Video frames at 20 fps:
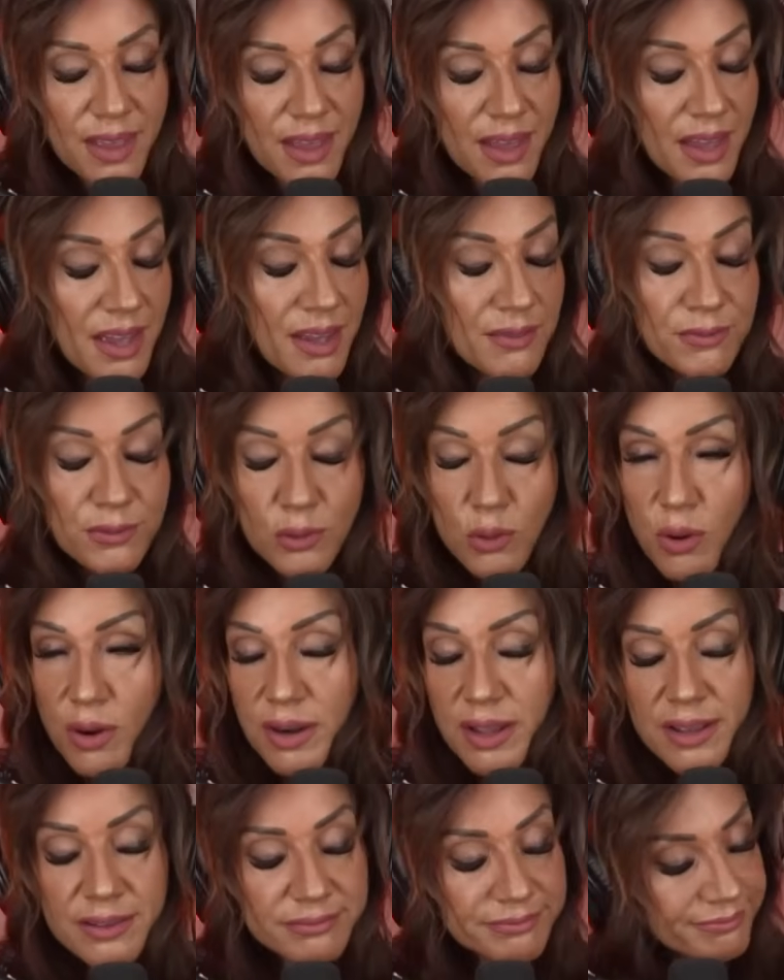And
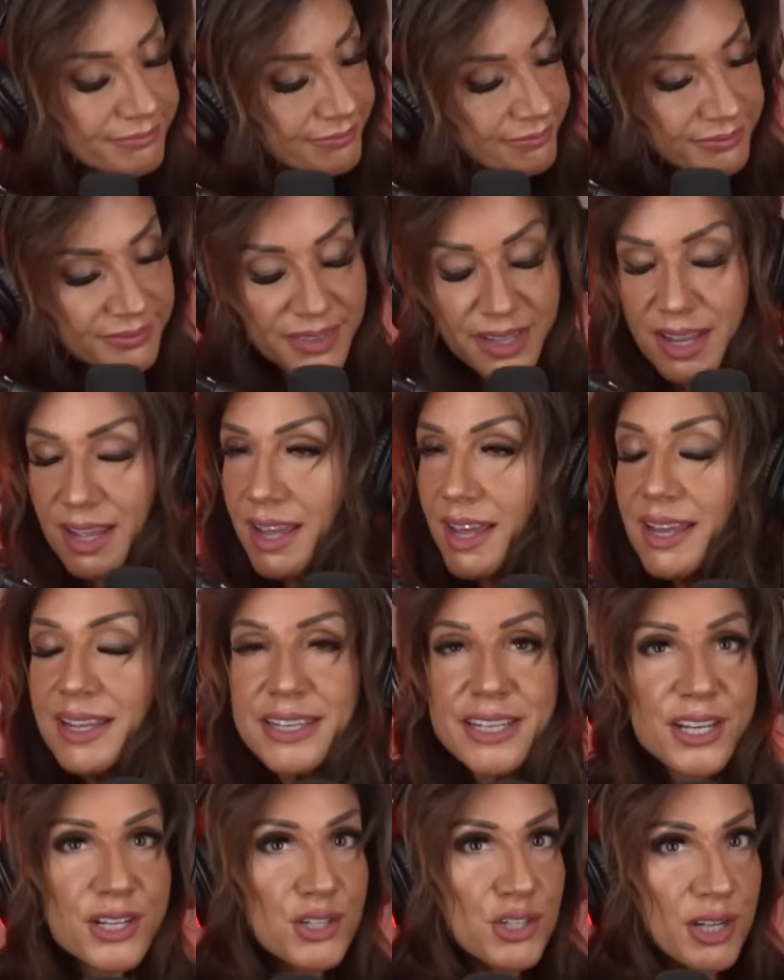Florida,
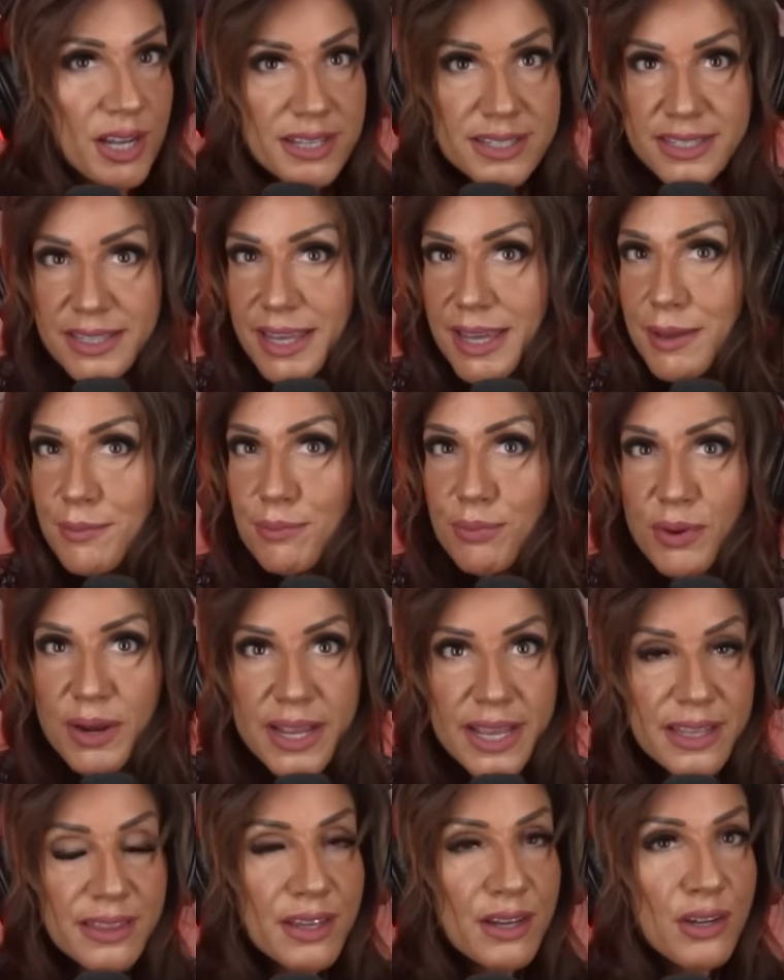you just keep
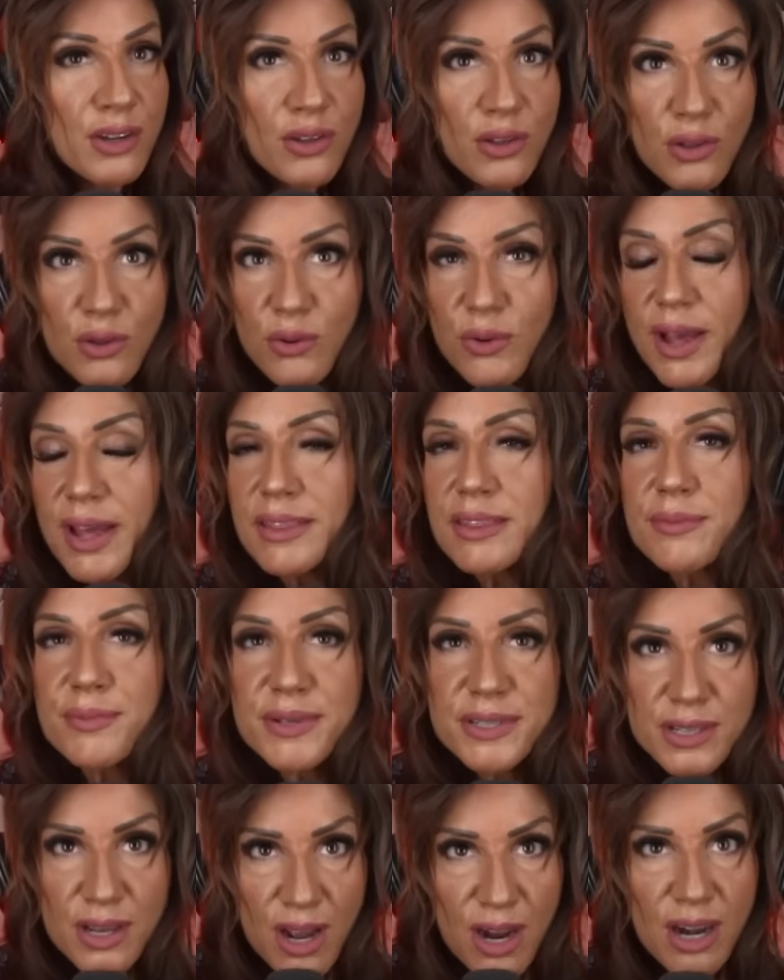bringing the new and the
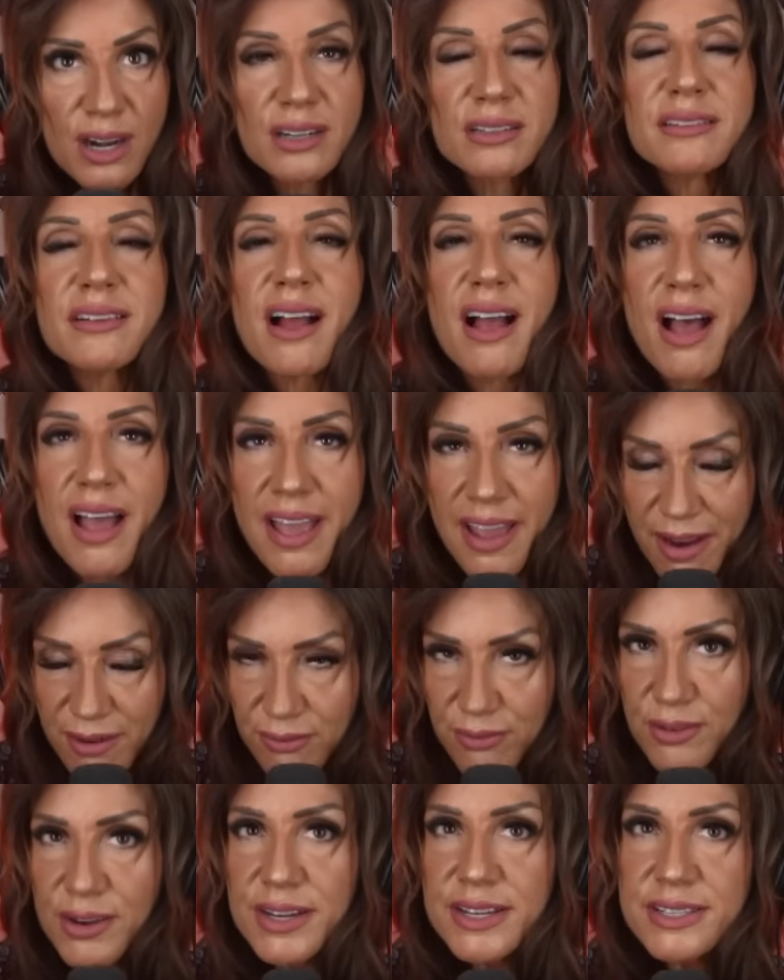bizarre
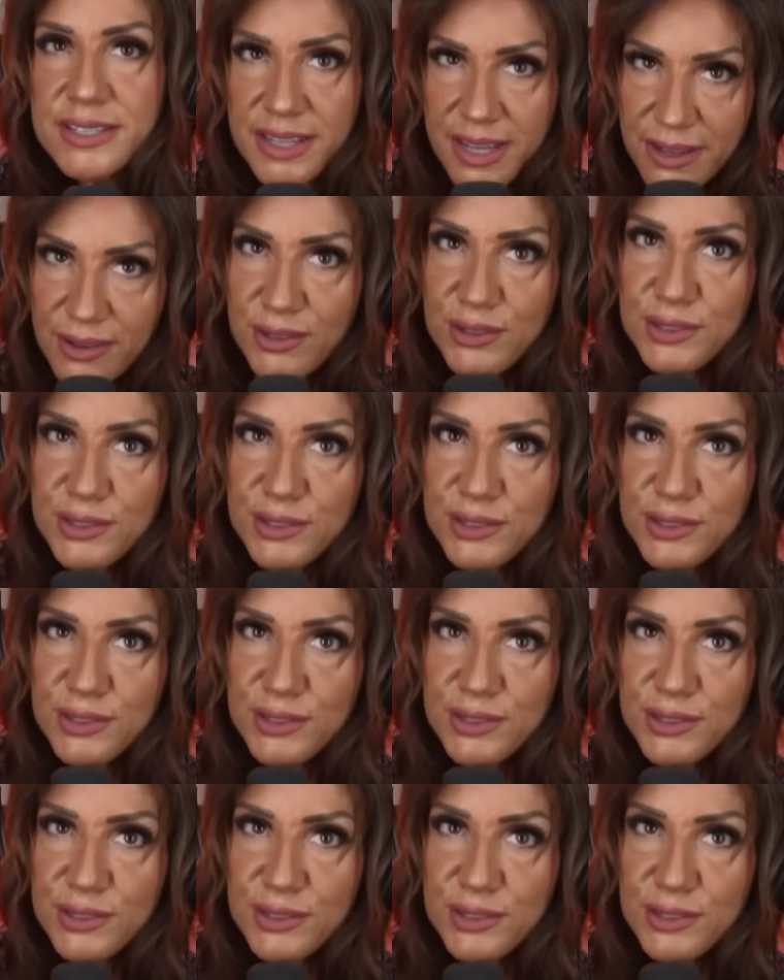every single